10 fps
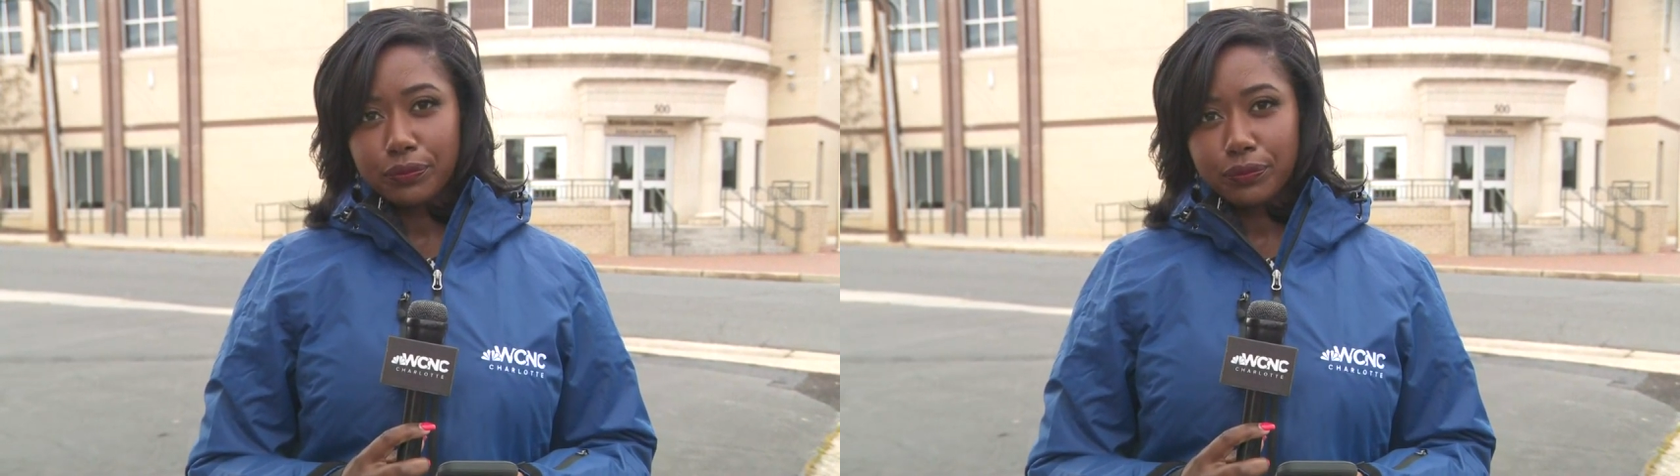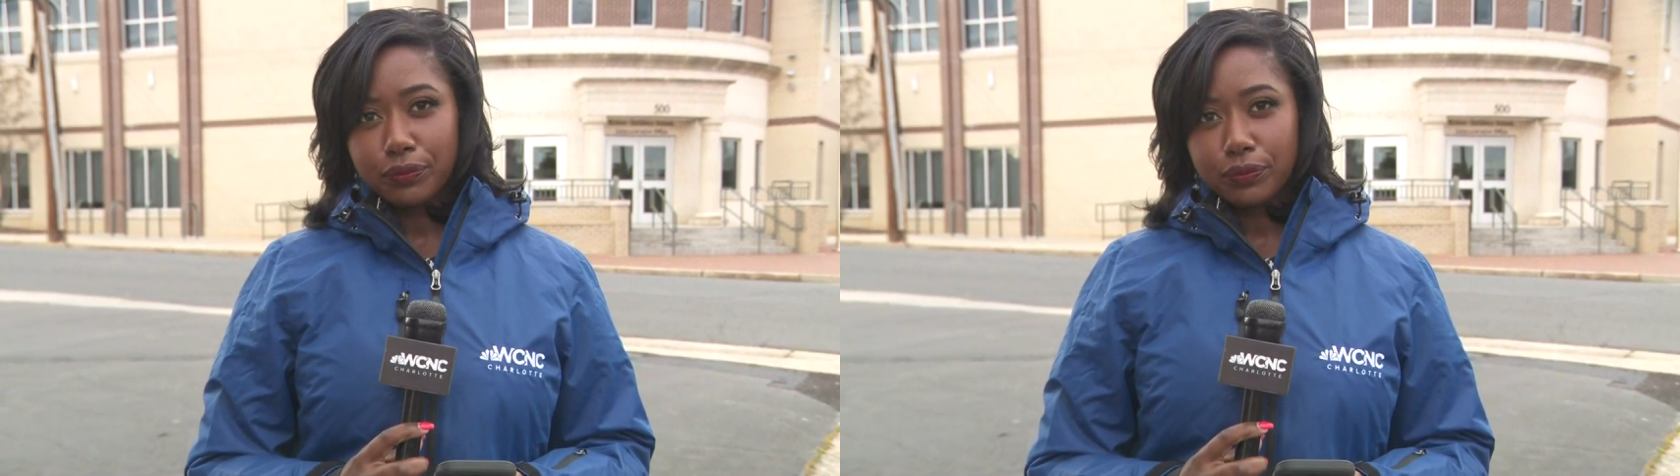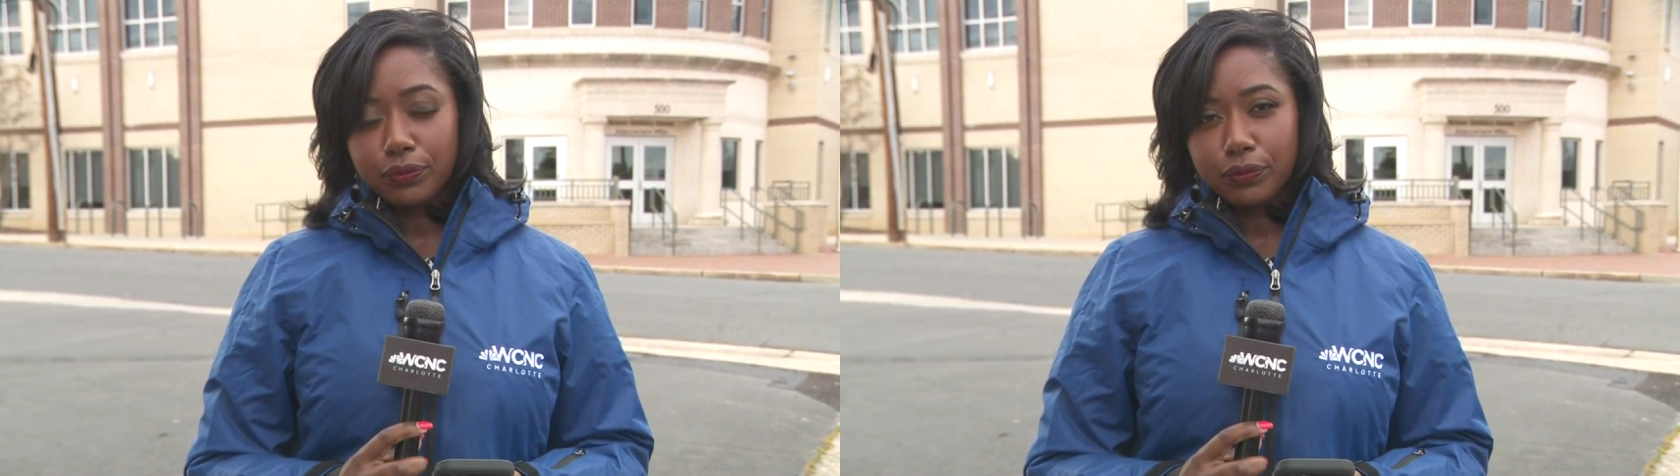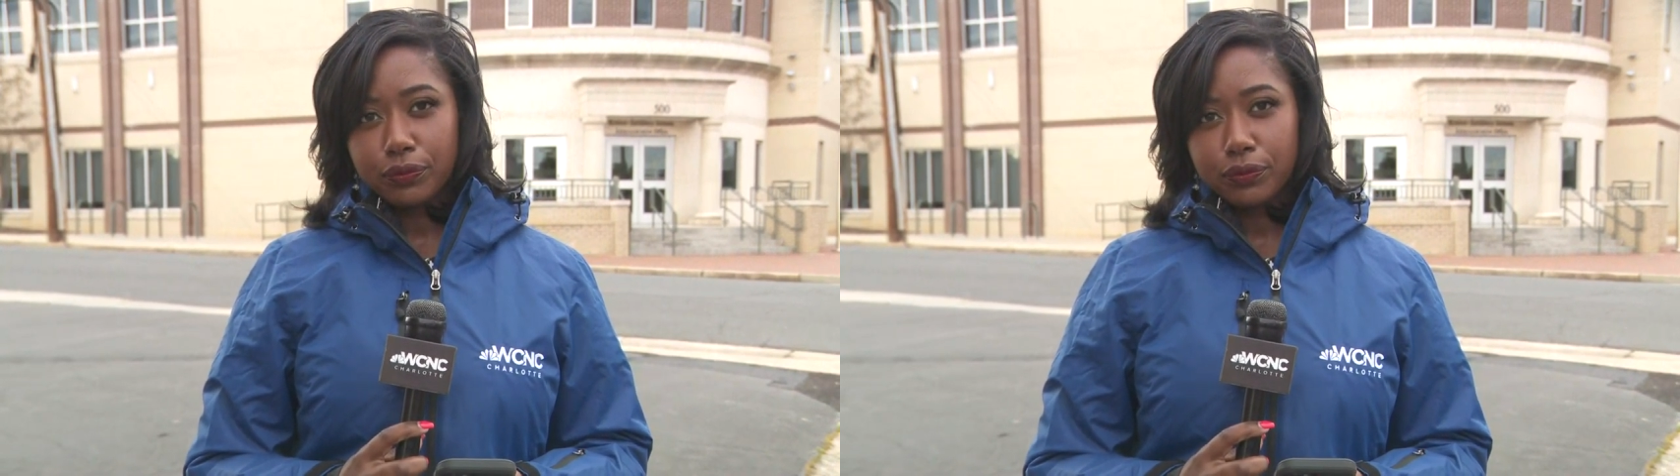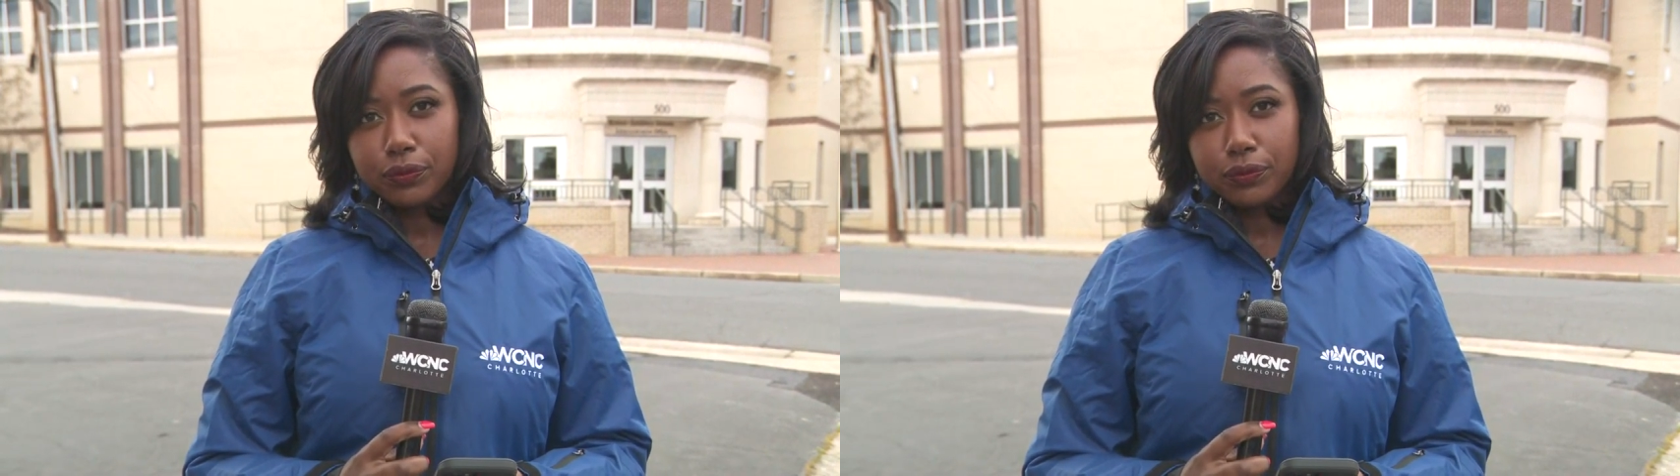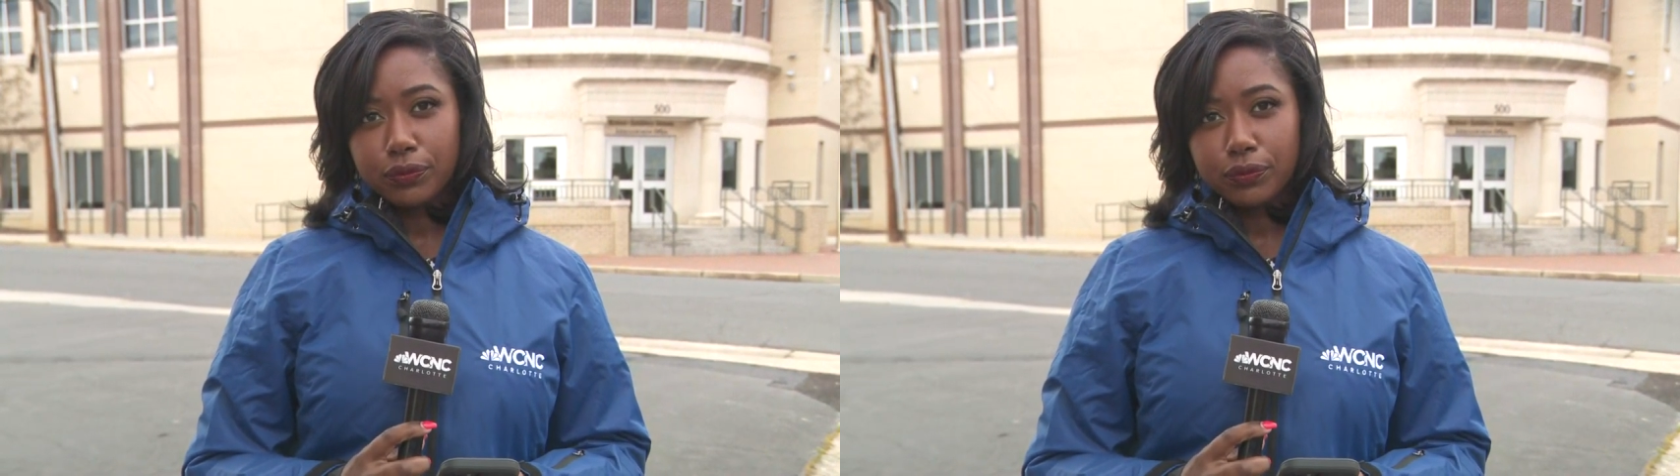Kayland, thank you so